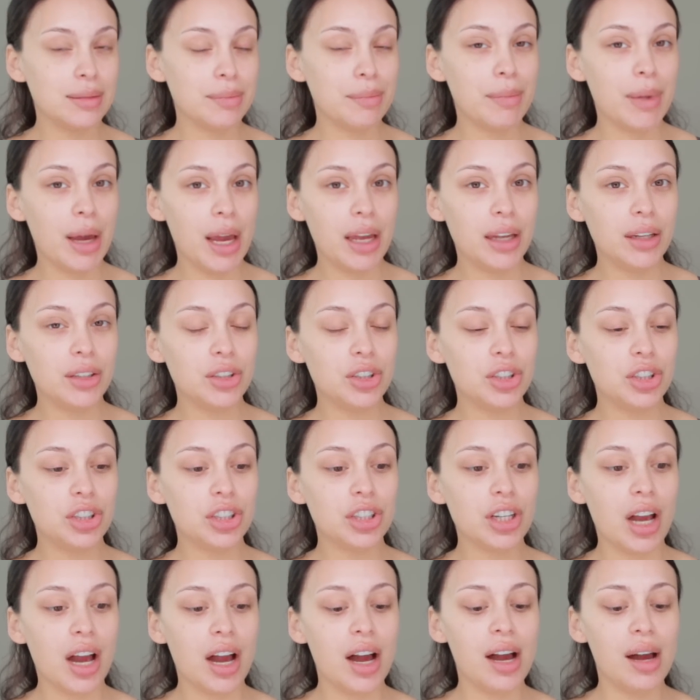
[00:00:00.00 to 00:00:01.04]

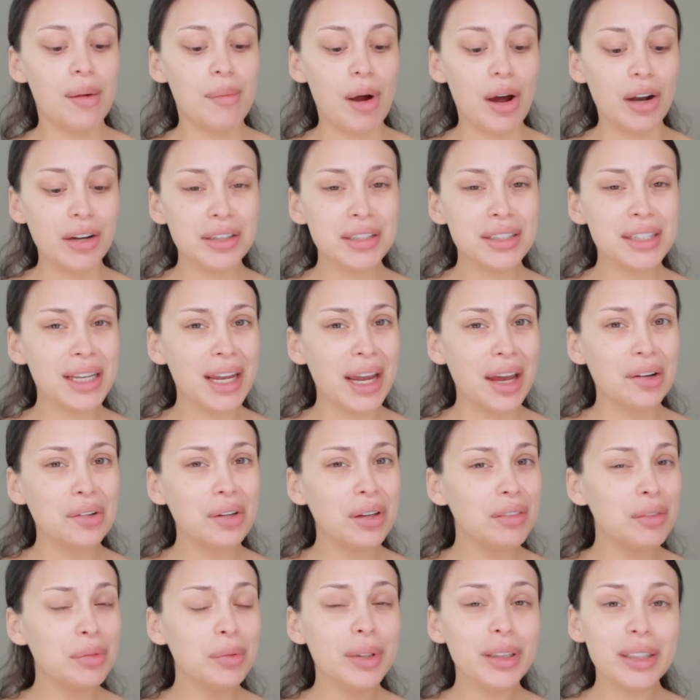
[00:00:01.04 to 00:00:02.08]
much. Honestly, I don't
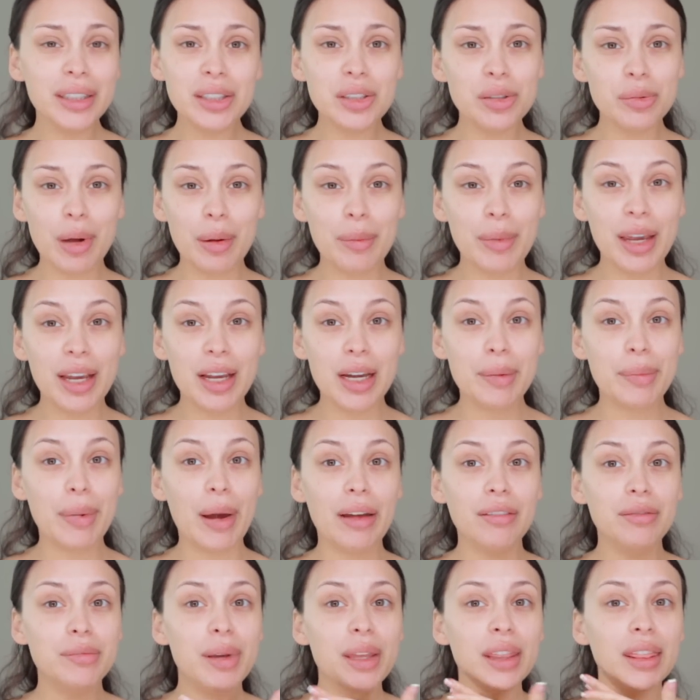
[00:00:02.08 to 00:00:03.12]
even really do my makeup.
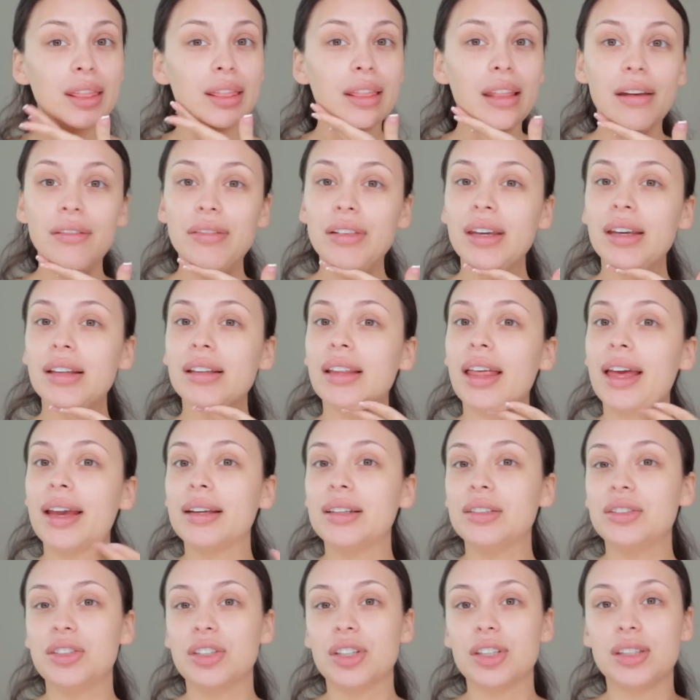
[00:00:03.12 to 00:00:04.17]
I've been loving
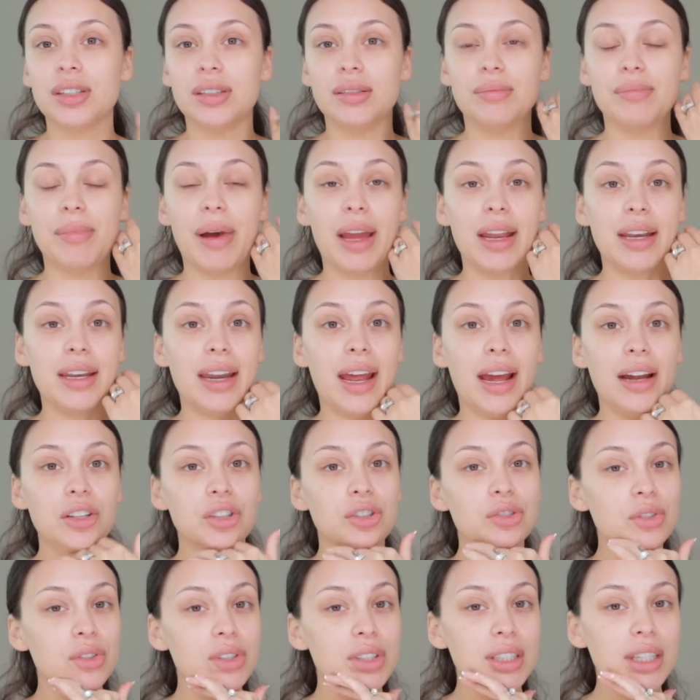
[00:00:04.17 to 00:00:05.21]
like just my
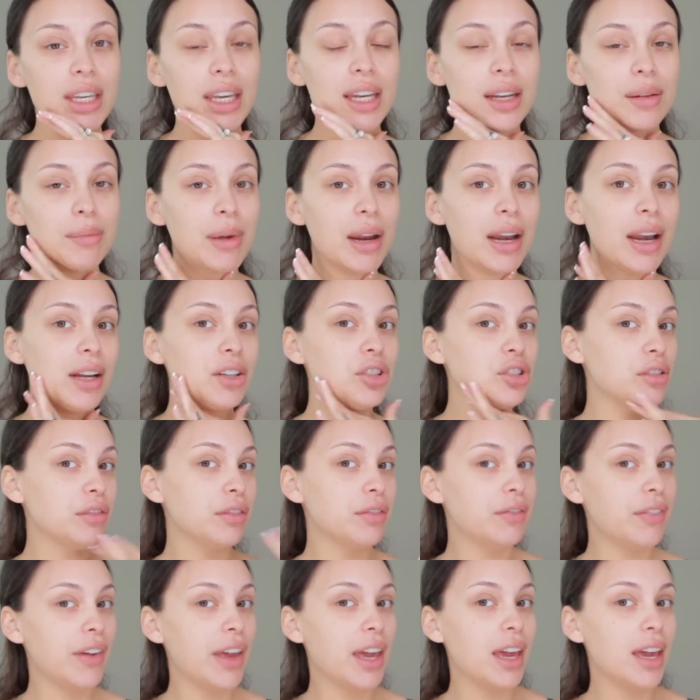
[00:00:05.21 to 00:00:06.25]
natural skin, my natural
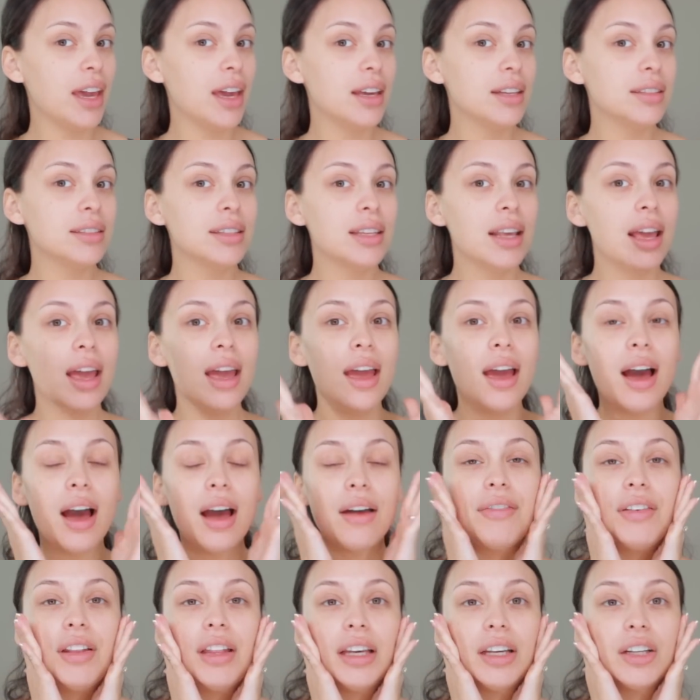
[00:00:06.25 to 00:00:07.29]
face.
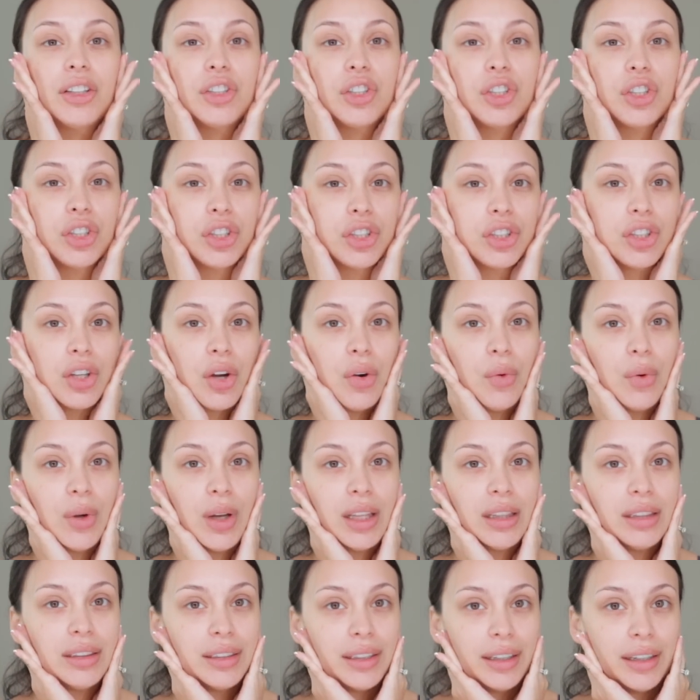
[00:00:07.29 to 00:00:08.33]
I feel like it's so
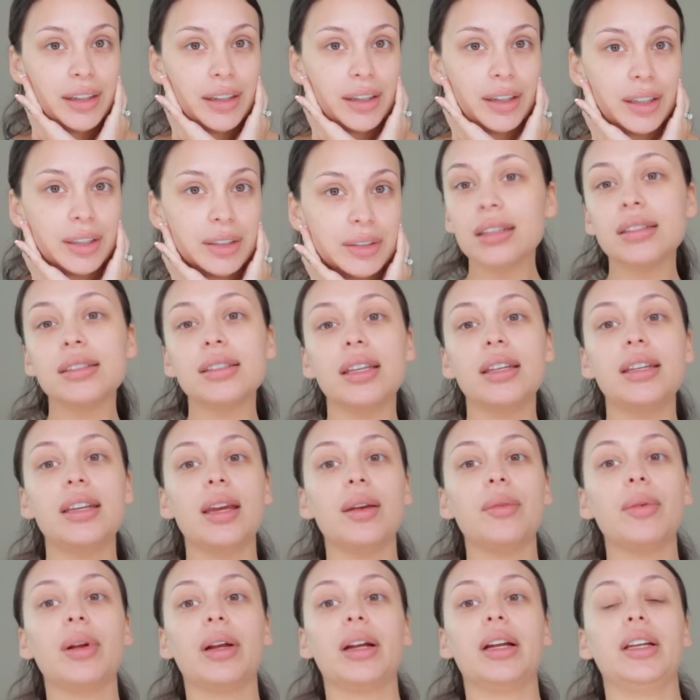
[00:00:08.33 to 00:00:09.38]
clear.
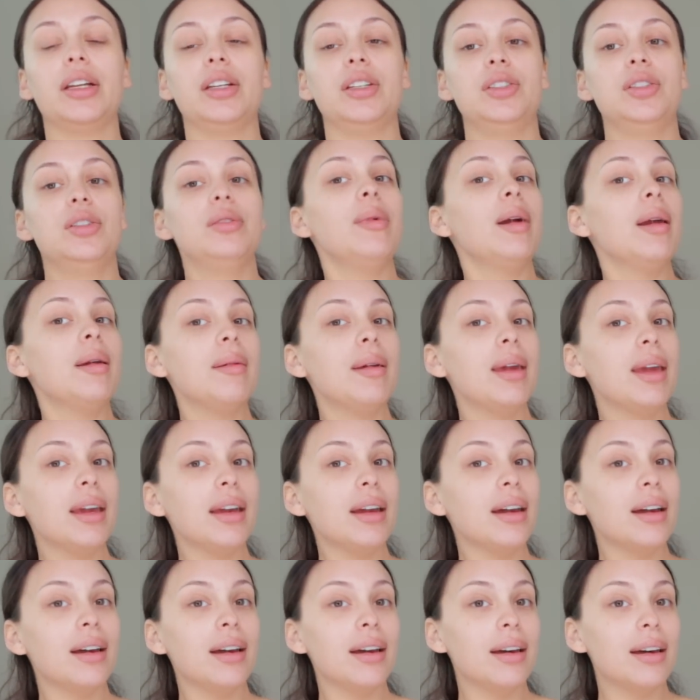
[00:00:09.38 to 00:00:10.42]
Today we're gonna do my
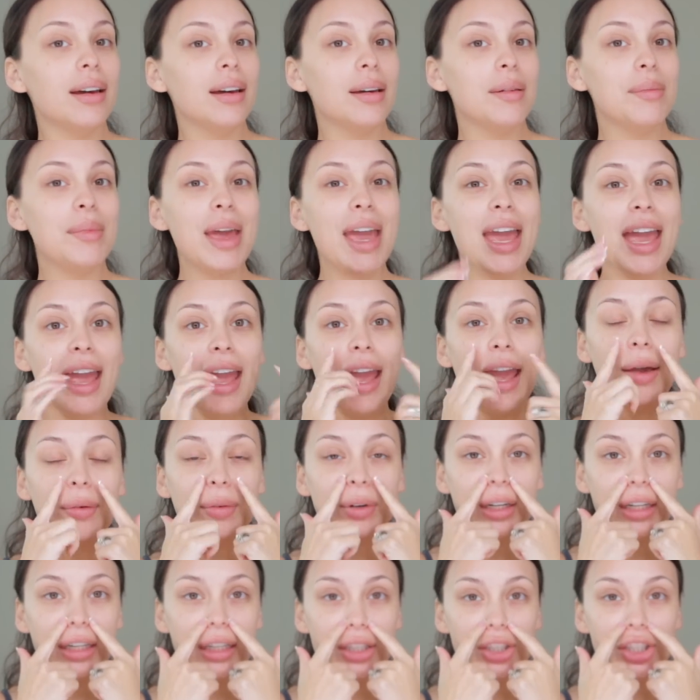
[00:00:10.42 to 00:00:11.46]
makeup and
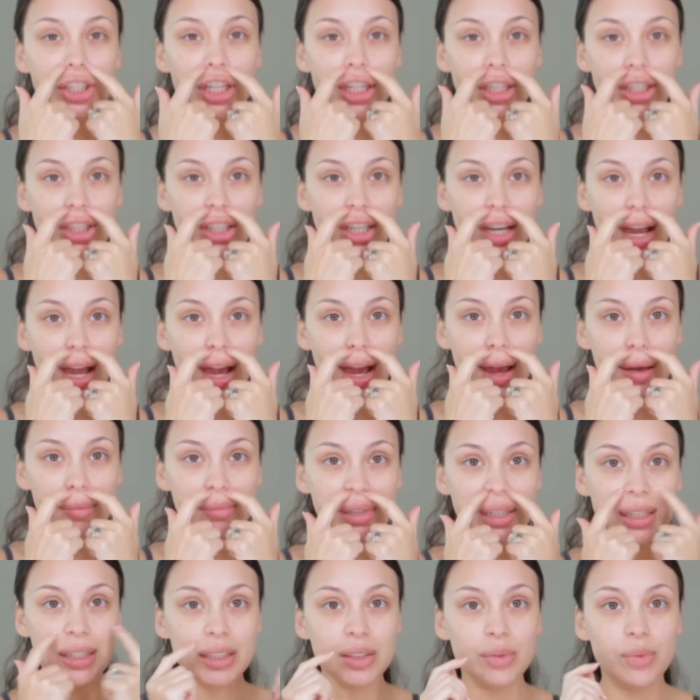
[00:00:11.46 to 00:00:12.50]
we're gonna chit chat
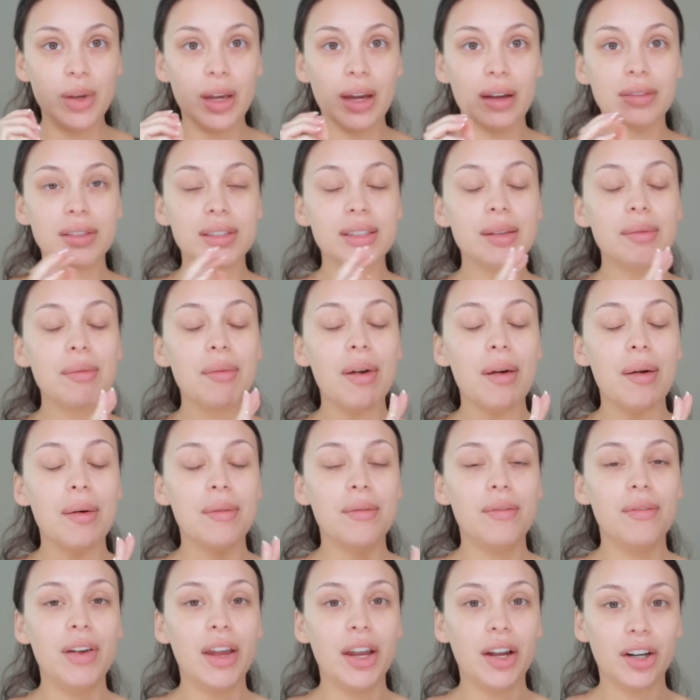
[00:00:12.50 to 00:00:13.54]
because we have some
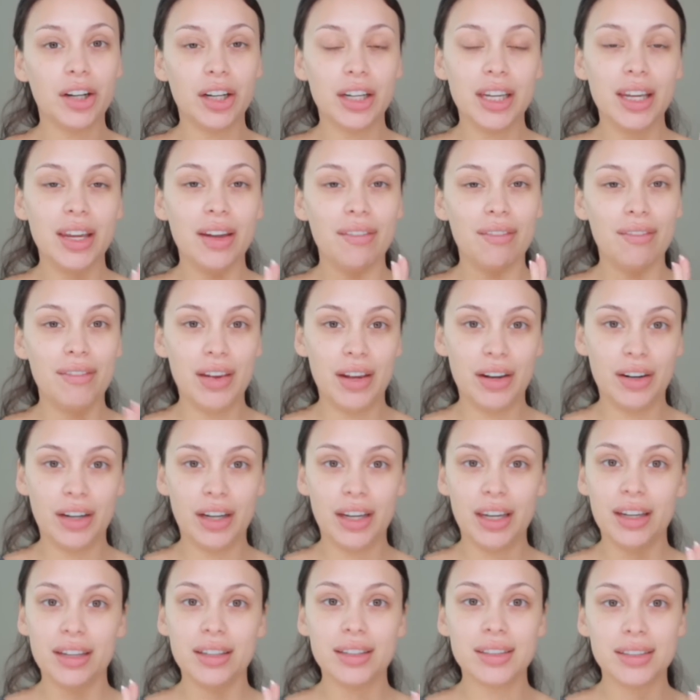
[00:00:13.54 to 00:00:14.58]

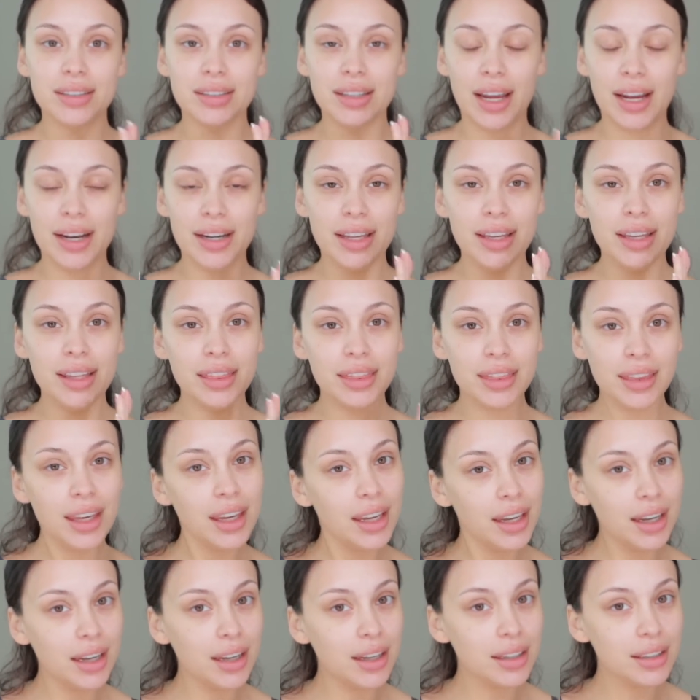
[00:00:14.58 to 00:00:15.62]
very exciting
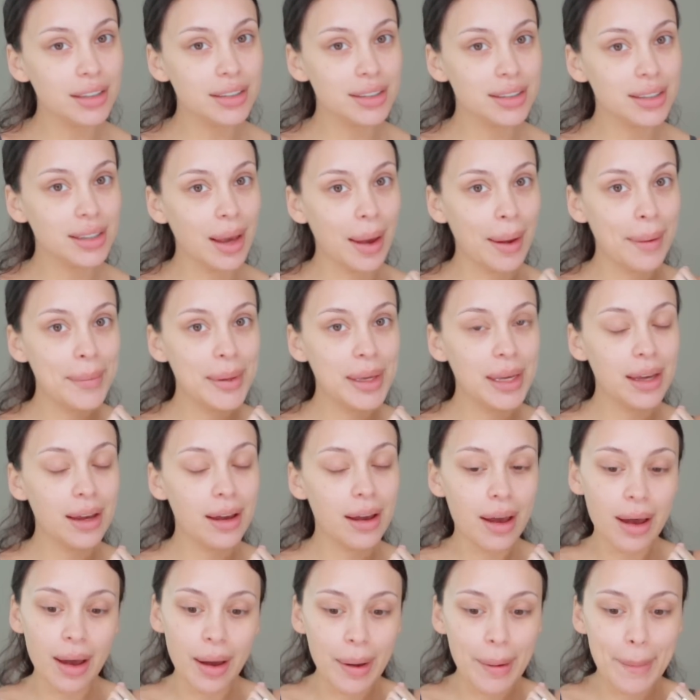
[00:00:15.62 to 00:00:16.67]
things
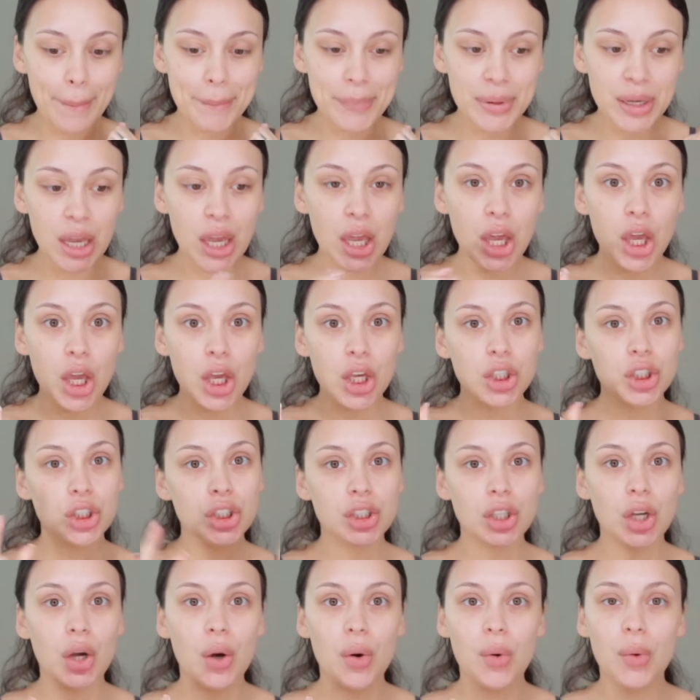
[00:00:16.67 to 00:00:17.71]
coming up.
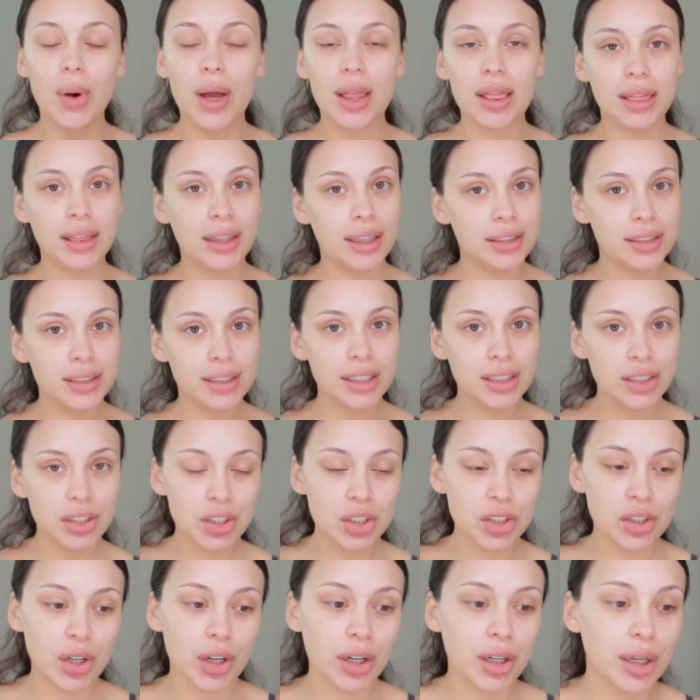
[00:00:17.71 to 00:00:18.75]
So let's get
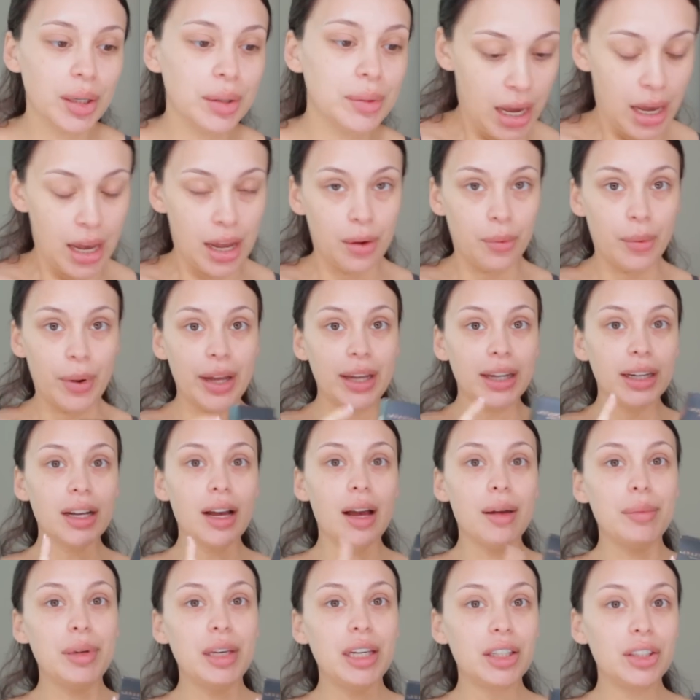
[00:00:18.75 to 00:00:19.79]
started. I went and
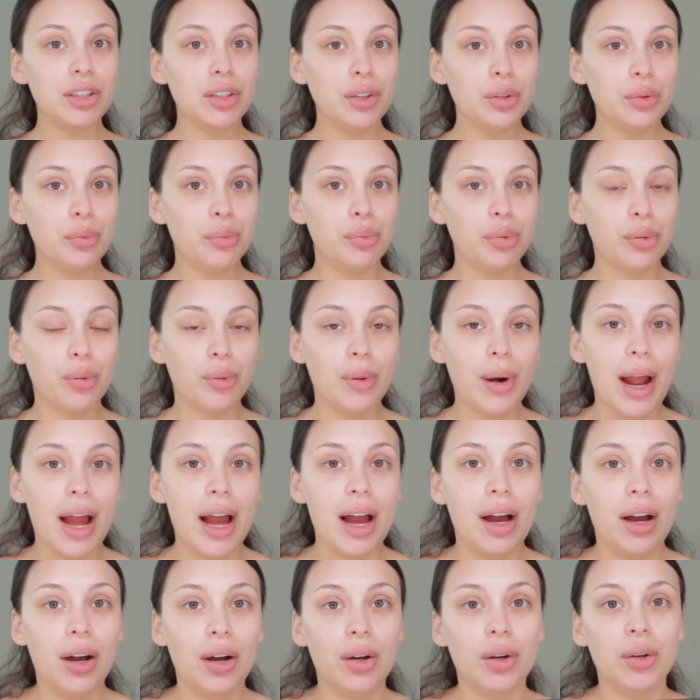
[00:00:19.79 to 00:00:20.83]
got me a new
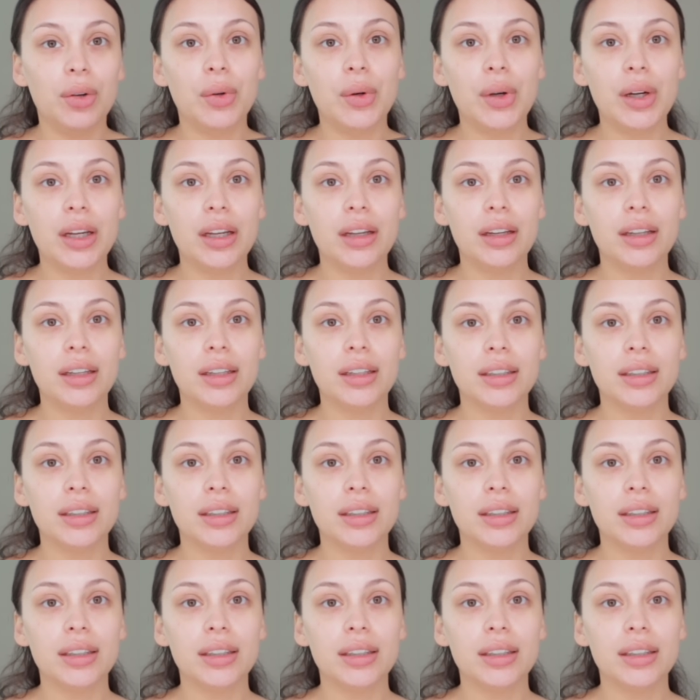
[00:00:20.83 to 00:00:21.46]
brow